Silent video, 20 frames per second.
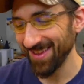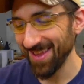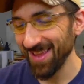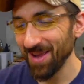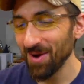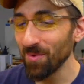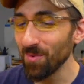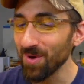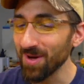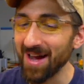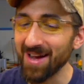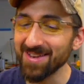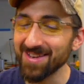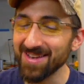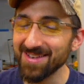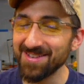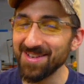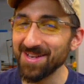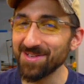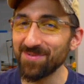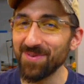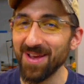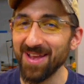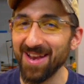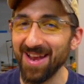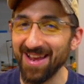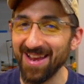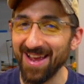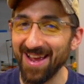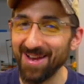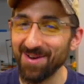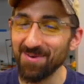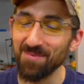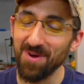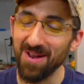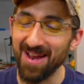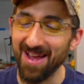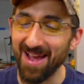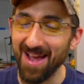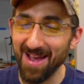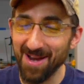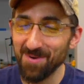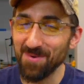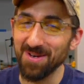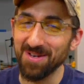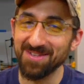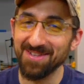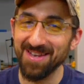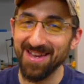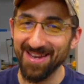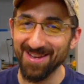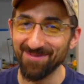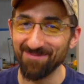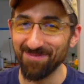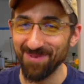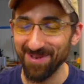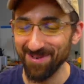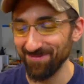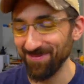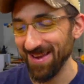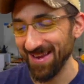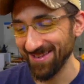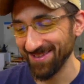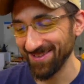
well, Undead Saints fan, I, I didn't want to I didn't want to say it, but yes,